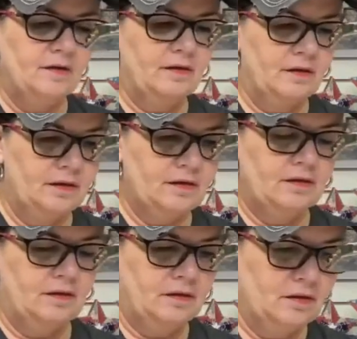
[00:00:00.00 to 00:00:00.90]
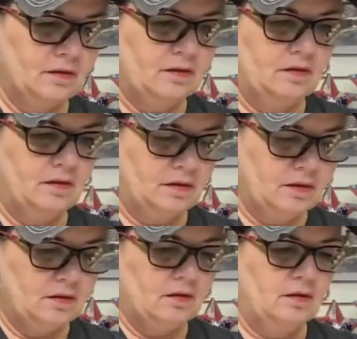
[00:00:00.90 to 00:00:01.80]

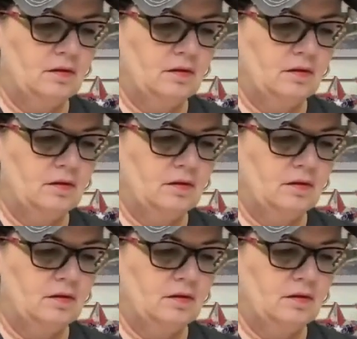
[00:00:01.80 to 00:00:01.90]
No one is speaking in this clip.